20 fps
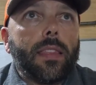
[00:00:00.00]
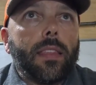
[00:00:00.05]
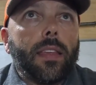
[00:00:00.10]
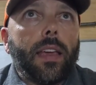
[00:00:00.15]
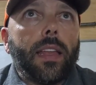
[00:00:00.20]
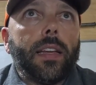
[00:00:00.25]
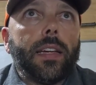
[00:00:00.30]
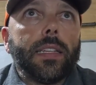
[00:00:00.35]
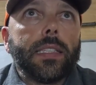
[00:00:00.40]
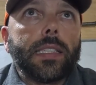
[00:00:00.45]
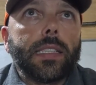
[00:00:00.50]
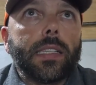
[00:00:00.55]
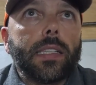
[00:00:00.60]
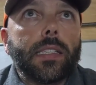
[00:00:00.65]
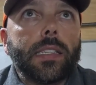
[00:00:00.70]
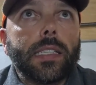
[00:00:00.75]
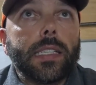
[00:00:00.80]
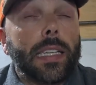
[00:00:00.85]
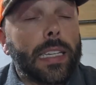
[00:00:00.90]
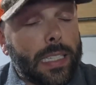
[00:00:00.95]
and a
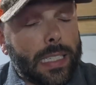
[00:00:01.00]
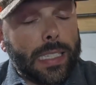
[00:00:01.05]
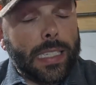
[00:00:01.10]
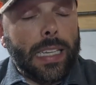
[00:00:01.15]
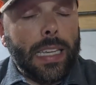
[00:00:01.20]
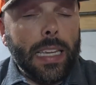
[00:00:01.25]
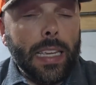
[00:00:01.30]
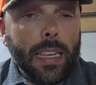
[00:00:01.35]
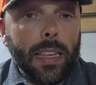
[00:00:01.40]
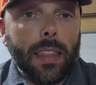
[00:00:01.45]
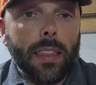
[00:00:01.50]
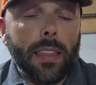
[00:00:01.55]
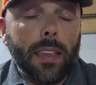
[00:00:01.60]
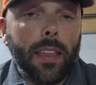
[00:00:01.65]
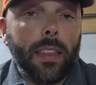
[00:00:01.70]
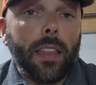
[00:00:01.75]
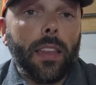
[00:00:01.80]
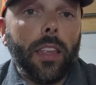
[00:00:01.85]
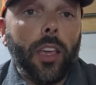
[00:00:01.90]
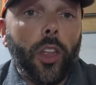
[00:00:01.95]
16th,
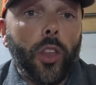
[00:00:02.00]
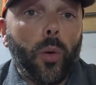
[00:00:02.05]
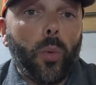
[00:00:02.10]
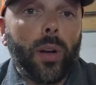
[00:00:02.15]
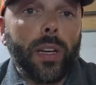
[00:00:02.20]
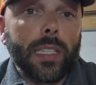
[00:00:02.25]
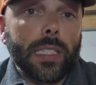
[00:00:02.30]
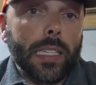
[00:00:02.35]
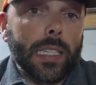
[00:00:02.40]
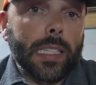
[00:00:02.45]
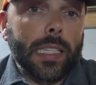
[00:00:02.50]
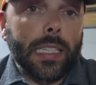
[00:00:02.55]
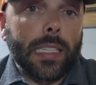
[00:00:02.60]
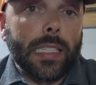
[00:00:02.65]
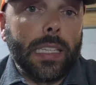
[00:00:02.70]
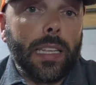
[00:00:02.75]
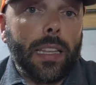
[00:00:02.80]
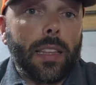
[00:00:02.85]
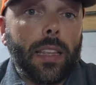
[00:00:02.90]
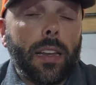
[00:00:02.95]
and then the other one is a
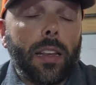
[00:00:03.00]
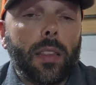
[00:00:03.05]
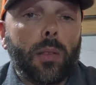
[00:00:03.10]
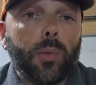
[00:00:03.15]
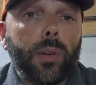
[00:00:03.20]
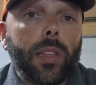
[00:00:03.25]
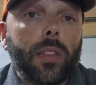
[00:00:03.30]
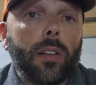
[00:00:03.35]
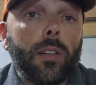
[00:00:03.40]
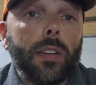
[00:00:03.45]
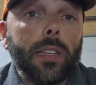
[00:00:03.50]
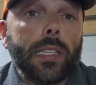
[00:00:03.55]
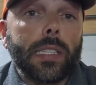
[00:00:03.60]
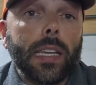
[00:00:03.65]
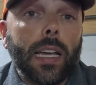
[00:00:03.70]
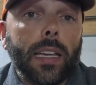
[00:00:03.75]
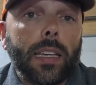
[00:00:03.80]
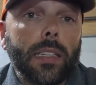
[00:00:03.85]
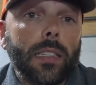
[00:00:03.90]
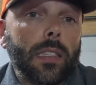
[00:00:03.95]
16th and a
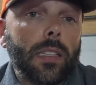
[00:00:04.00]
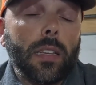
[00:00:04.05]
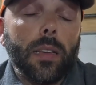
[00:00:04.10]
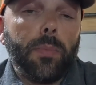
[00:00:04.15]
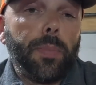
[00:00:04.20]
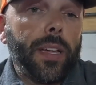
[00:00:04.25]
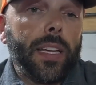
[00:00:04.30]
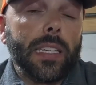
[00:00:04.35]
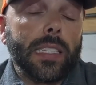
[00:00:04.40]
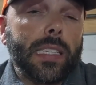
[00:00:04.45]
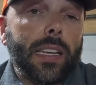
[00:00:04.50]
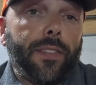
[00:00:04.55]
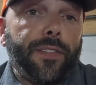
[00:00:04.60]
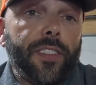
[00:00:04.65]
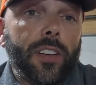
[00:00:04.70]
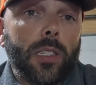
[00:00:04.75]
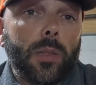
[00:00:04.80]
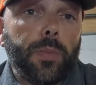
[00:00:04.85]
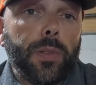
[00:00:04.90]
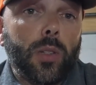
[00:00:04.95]
3/32. The biggest
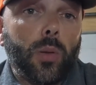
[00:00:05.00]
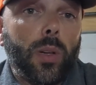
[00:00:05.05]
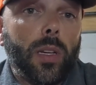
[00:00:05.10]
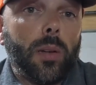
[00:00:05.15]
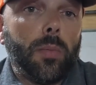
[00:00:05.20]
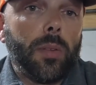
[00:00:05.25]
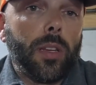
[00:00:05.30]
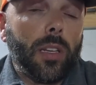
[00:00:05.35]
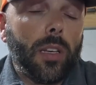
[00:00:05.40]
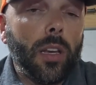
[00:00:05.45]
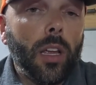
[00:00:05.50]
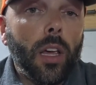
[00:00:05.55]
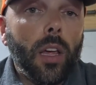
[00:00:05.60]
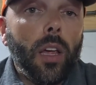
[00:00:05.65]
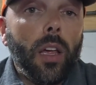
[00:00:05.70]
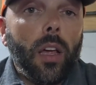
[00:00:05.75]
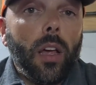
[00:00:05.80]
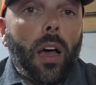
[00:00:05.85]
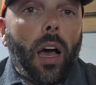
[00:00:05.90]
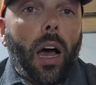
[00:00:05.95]
difference between them, and
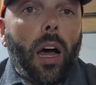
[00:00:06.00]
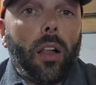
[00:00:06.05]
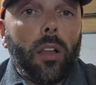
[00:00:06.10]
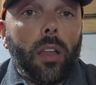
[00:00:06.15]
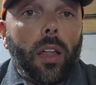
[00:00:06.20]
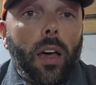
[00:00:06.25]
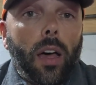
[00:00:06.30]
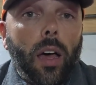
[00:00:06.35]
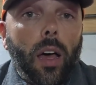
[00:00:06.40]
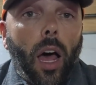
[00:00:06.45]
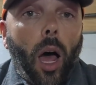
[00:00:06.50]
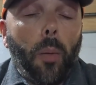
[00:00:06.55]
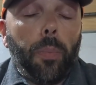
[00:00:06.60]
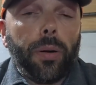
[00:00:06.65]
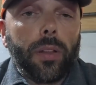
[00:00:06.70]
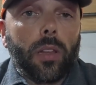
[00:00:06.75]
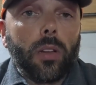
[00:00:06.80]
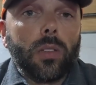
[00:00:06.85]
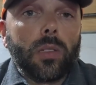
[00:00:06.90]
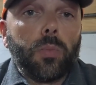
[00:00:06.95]
I'll
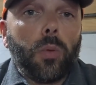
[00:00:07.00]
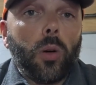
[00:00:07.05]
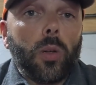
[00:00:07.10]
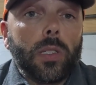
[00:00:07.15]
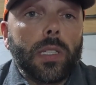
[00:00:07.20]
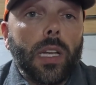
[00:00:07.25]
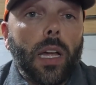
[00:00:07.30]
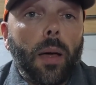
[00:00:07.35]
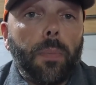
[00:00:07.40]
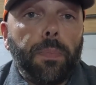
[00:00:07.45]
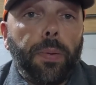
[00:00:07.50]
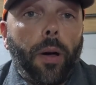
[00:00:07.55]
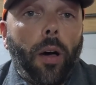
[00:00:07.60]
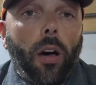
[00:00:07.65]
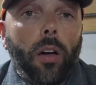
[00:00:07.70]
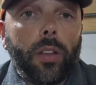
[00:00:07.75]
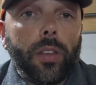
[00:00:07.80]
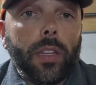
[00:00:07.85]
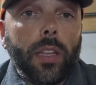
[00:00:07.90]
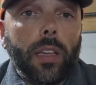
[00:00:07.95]
put those molds up
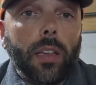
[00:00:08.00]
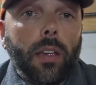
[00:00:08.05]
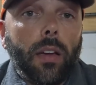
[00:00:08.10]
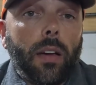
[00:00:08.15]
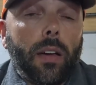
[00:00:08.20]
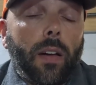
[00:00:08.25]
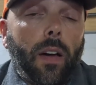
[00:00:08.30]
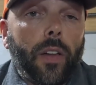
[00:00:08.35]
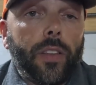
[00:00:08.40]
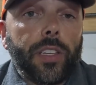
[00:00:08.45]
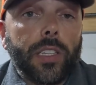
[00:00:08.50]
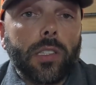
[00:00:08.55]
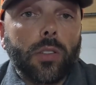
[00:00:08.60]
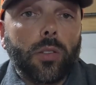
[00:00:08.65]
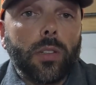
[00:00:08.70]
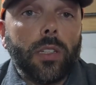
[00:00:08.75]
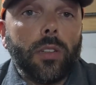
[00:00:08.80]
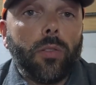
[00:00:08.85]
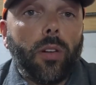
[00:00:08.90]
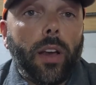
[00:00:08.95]
on the
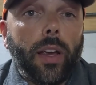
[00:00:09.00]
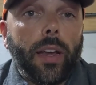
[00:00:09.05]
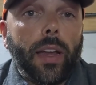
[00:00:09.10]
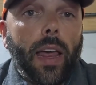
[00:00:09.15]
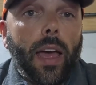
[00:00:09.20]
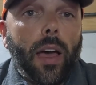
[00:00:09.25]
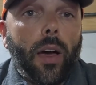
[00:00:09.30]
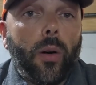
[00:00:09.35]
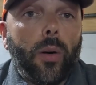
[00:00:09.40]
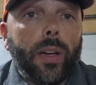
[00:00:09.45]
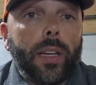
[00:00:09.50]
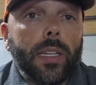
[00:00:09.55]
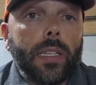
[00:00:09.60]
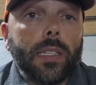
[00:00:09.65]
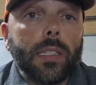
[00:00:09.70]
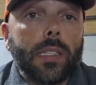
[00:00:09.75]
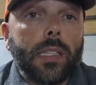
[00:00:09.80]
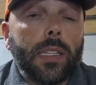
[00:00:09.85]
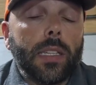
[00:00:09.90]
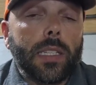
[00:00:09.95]
screen right now,
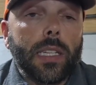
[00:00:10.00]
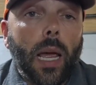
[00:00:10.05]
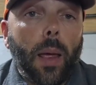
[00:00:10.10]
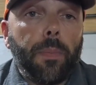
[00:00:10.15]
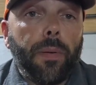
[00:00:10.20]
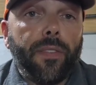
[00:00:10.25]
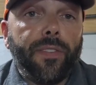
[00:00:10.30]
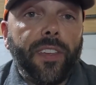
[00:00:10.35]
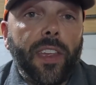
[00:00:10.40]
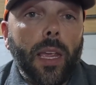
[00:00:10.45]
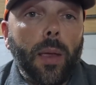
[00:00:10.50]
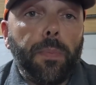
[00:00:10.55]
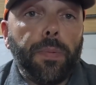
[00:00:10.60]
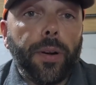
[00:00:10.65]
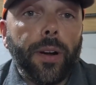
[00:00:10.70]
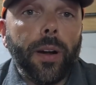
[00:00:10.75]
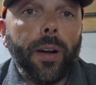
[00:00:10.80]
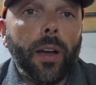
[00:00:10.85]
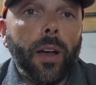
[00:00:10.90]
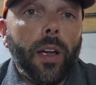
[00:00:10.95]
is the type of
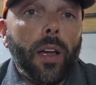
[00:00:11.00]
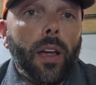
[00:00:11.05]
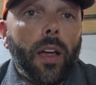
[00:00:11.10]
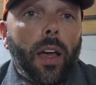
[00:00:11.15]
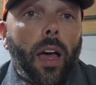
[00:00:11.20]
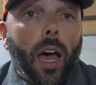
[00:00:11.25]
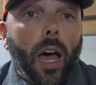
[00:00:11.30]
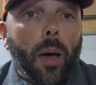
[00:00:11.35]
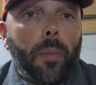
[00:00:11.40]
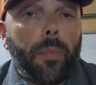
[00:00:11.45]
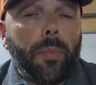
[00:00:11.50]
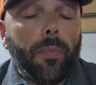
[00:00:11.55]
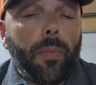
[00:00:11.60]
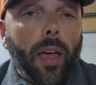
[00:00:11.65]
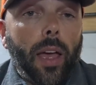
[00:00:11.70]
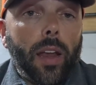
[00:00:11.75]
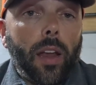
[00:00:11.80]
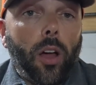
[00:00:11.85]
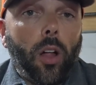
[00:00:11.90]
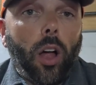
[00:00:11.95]
keeper,
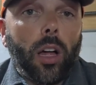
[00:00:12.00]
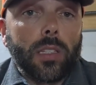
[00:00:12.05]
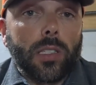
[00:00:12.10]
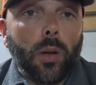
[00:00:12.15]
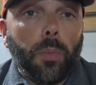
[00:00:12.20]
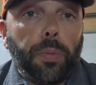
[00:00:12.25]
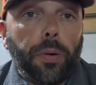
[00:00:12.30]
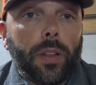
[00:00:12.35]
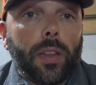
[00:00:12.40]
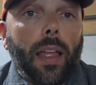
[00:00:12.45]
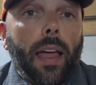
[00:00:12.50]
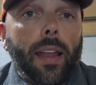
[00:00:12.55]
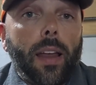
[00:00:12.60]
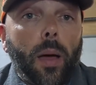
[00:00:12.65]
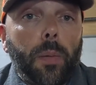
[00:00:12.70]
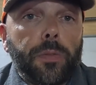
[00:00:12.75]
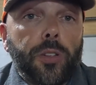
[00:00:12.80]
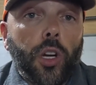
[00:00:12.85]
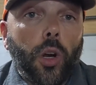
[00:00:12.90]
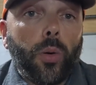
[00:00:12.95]
and I'll also put that
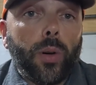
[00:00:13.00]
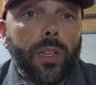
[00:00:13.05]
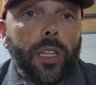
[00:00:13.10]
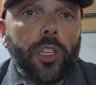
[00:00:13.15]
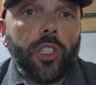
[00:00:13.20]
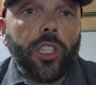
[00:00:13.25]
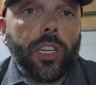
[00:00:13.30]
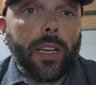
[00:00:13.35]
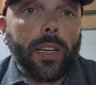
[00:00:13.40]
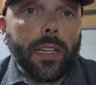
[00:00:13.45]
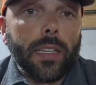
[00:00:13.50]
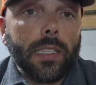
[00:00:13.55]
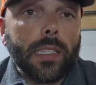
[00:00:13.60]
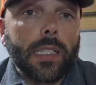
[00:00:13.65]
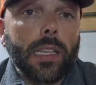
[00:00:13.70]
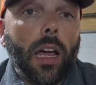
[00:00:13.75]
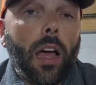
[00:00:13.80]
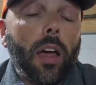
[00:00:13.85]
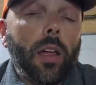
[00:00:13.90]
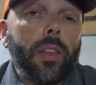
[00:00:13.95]
up showing the
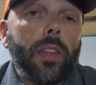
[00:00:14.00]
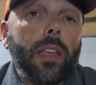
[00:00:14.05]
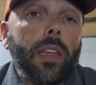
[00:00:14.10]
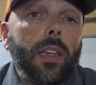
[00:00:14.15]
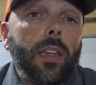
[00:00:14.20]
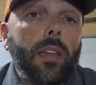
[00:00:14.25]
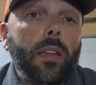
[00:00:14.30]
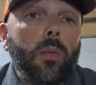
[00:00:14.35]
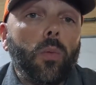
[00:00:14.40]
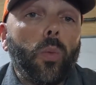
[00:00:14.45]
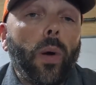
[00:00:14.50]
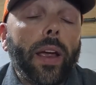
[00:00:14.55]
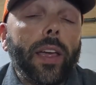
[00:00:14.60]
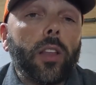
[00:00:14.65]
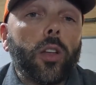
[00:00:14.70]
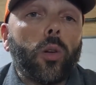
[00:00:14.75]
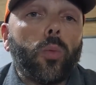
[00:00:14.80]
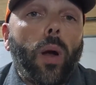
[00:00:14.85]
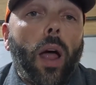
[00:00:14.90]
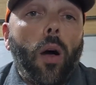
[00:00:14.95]
jigs. On the
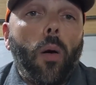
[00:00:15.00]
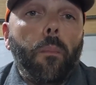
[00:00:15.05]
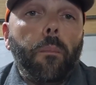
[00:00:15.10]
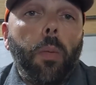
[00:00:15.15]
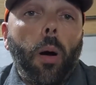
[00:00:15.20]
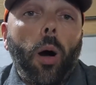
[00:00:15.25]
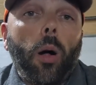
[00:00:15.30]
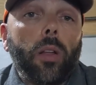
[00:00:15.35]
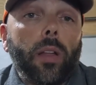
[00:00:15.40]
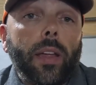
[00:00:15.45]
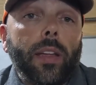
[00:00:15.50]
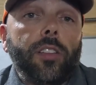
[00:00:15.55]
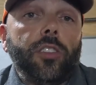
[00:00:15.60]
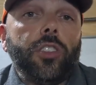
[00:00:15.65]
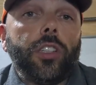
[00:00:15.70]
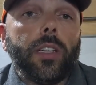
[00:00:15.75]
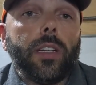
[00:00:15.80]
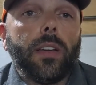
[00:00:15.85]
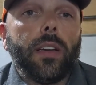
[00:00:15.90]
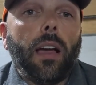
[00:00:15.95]
regular round ball head
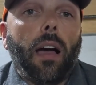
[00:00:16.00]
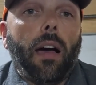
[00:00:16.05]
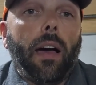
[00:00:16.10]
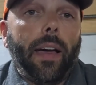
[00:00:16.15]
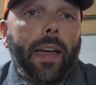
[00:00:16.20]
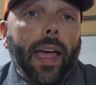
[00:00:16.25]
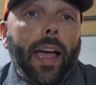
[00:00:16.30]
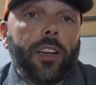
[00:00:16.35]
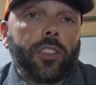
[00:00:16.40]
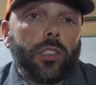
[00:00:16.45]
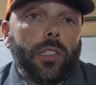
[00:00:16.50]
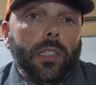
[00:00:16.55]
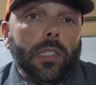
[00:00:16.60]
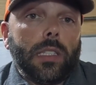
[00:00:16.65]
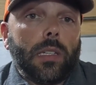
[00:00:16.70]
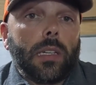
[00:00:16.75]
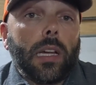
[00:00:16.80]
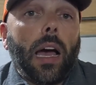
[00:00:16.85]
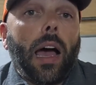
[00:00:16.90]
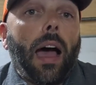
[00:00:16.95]
jig, I actually
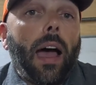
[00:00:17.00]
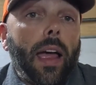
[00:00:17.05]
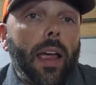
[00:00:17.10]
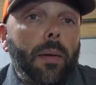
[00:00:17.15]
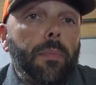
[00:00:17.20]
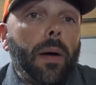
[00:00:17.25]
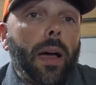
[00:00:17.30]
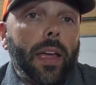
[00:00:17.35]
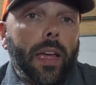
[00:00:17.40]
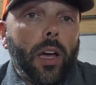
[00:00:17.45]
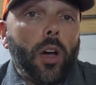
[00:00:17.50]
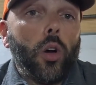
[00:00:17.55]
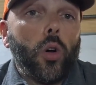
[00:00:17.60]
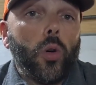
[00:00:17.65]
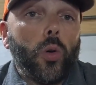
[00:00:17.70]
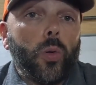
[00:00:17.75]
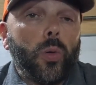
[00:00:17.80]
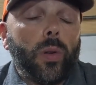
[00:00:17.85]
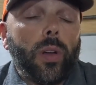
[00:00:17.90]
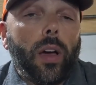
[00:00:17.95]
tie my
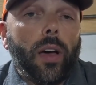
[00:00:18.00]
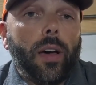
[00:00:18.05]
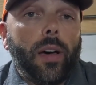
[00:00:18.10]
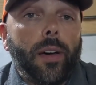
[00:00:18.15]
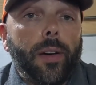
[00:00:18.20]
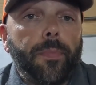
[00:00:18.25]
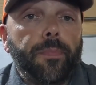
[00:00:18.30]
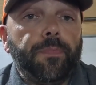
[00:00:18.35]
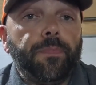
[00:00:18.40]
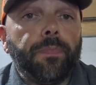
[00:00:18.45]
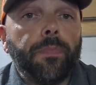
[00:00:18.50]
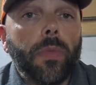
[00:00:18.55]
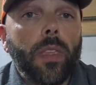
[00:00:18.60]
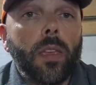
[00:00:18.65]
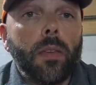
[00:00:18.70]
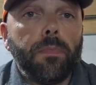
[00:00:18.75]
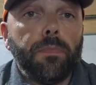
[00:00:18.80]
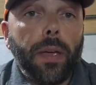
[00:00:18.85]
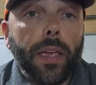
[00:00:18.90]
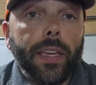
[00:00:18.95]
own
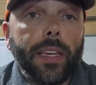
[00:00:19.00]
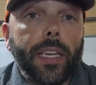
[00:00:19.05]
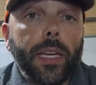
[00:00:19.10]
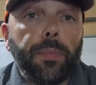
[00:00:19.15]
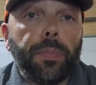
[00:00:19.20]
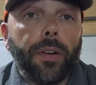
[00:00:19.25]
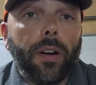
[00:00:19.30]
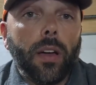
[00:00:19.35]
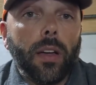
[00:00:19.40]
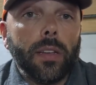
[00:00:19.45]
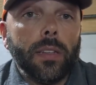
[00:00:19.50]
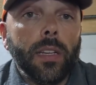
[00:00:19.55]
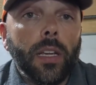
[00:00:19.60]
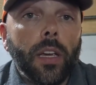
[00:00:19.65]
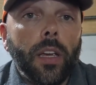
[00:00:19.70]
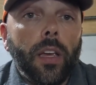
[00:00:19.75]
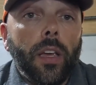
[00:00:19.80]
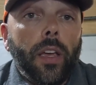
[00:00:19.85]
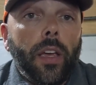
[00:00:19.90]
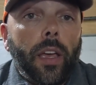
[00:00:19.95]
bait keeper on,
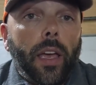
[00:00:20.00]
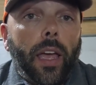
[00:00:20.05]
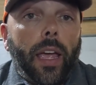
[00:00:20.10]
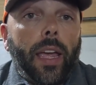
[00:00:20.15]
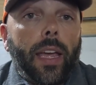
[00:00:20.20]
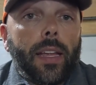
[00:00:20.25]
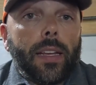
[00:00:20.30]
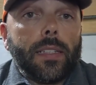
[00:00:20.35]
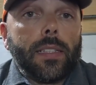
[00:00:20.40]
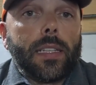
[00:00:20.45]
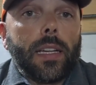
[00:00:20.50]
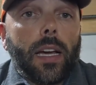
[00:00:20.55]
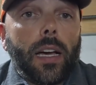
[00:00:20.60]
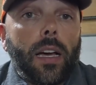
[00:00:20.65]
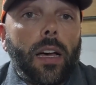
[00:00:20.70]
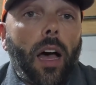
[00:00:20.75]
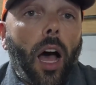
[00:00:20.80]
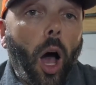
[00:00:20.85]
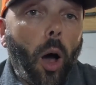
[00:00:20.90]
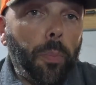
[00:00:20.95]
and
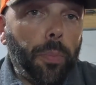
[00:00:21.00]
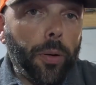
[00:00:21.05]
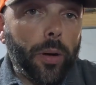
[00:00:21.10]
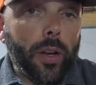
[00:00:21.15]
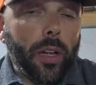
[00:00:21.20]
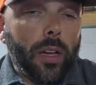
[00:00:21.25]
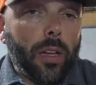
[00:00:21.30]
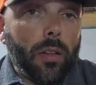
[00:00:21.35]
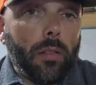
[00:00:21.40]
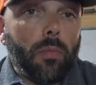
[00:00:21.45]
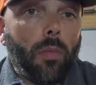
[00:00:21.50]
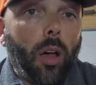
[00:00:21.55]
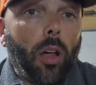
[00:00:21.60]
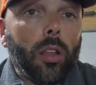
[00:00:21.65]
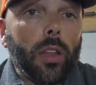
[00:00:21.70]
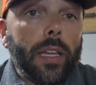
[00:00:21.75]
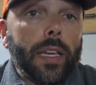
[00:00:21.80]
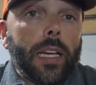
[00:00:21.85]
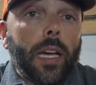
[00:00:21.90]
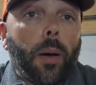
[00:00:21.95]
I'll put a
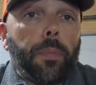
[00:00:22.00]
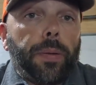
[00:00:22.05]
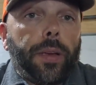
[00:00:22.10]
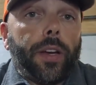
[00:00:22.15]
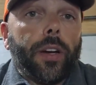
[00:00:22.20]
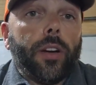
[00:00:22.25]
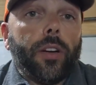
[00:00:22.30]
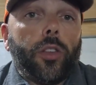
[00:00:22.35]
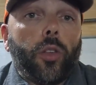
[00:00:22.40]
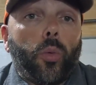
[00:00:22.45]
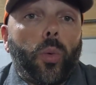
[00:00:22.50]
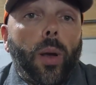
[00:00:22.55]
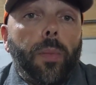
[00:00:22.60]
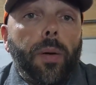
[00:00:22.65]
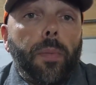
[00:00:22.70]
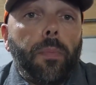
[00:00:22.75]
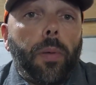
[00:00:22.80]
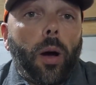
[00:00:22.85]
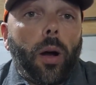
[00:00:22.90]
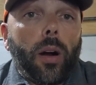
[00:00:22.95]
link up here in the
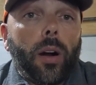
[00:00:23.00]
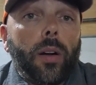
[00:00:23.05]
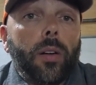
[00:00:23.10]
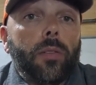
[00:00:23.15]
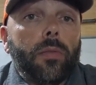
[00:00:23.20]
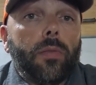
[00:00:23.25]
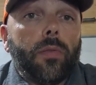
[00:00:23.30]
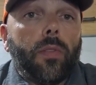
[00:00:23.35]
ribbon bar